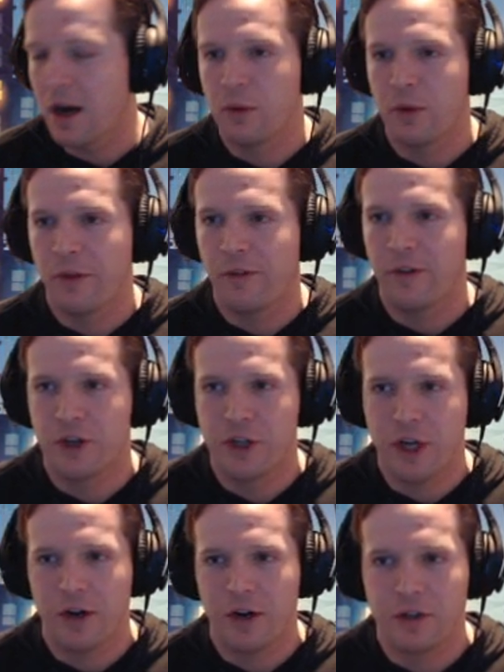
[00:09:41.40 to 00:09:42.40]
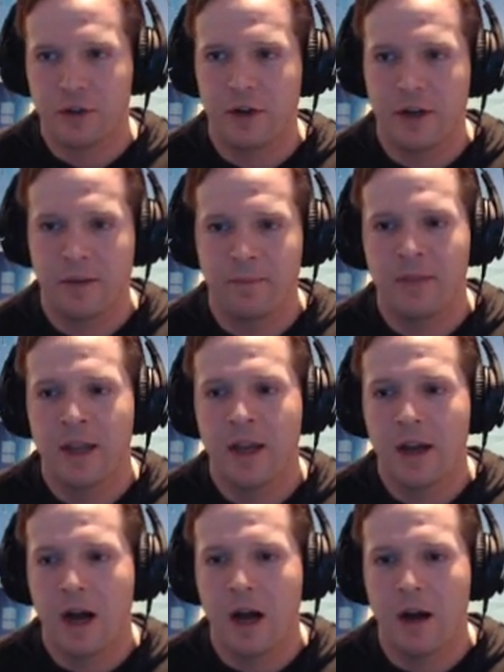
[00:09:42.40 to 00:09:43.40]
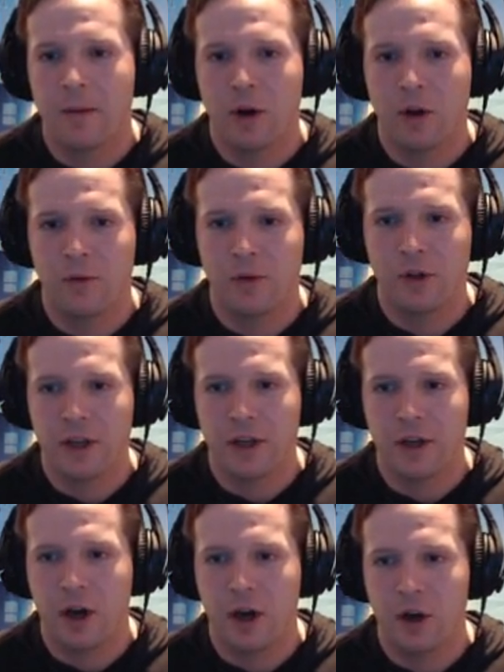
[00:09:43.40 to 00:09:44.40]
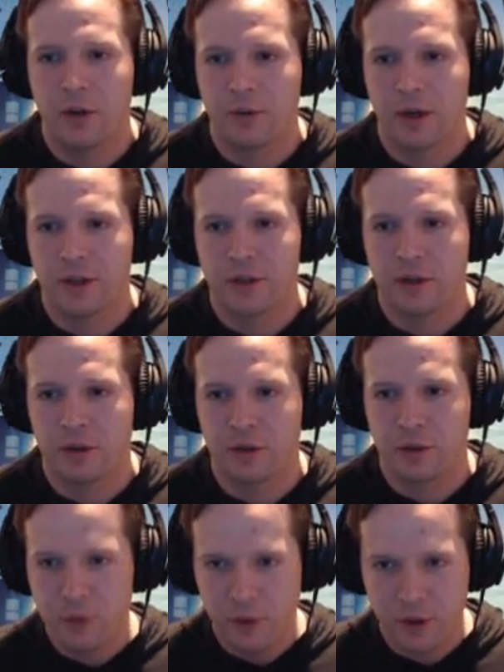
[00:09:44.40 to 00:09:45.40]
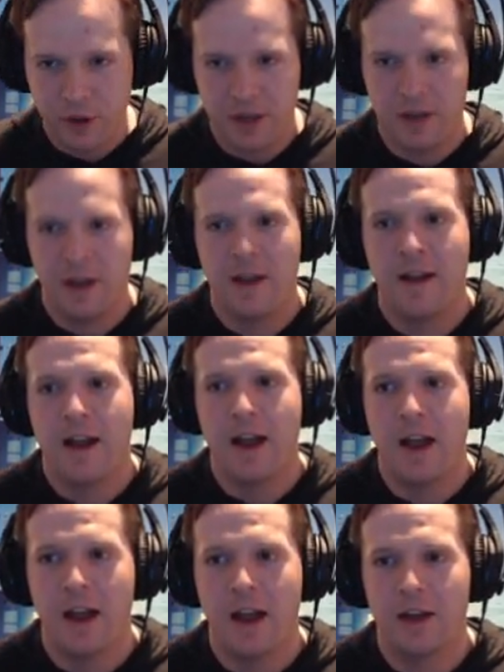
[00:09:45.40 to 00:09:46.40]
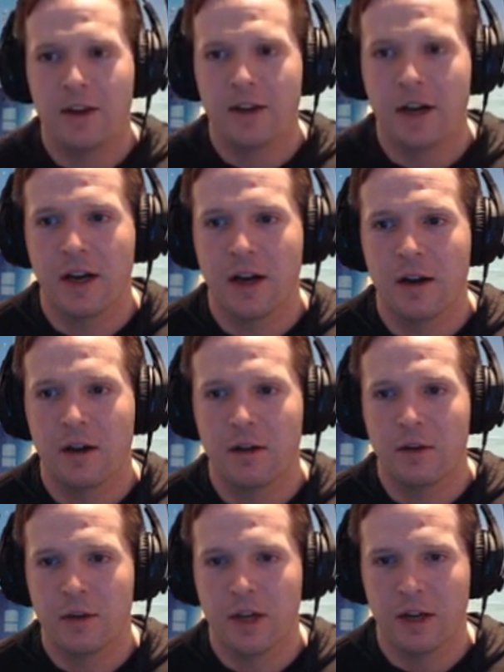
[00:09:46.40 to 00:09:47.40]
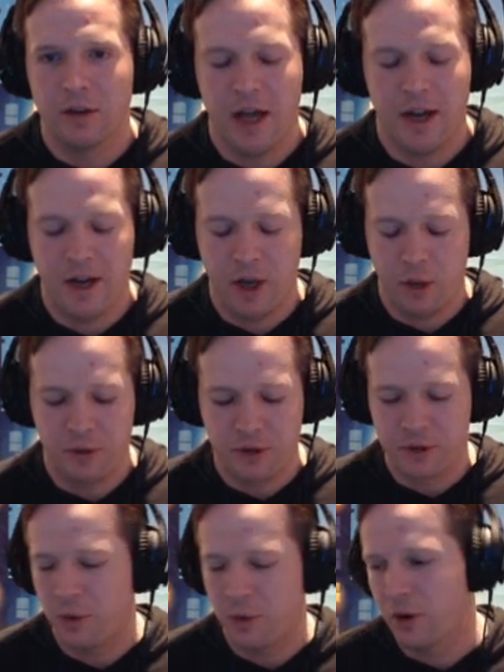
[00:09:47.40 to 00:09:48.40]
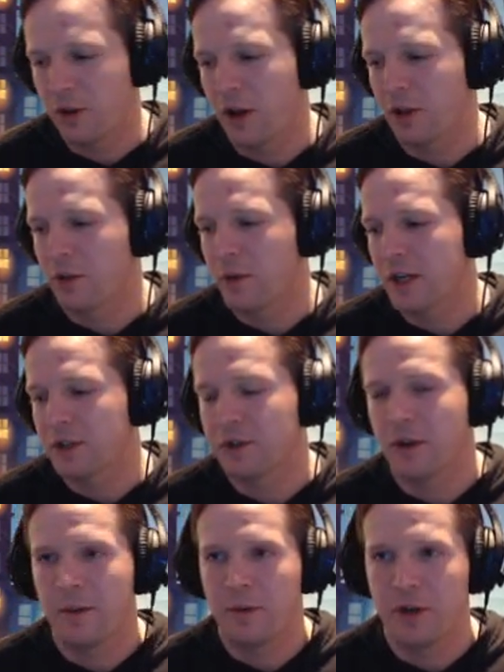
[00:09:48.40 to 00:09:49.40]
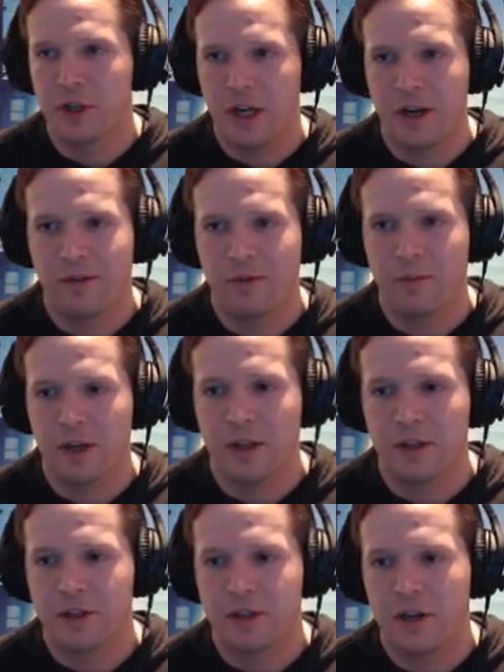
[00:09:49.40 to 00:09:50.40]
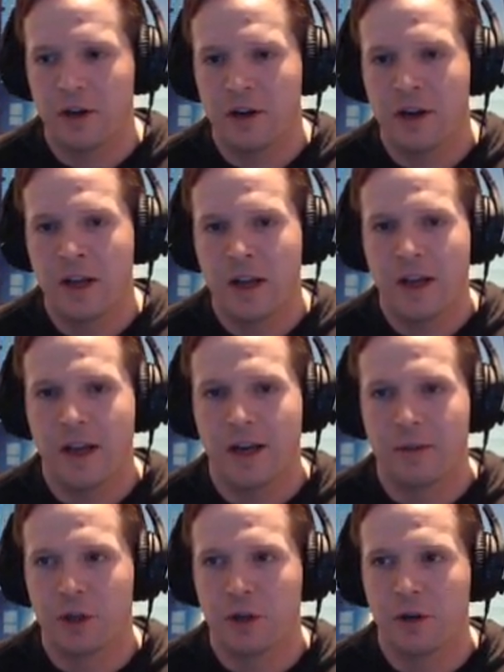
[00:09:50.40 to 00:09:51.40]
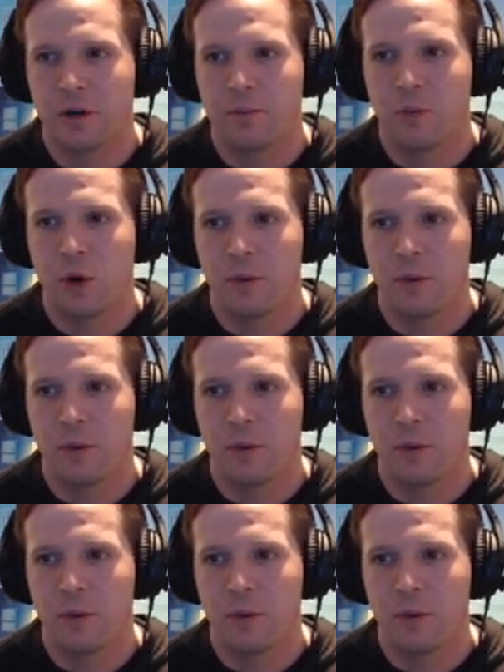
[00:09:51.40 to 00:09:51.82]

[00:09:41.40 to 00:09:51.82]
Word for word: with a fun charity stream. Um, hopefully, all the runs go smoothly and uh, get a lot of help and support along the way. So I appreciate everybody that's here, and I'm sure more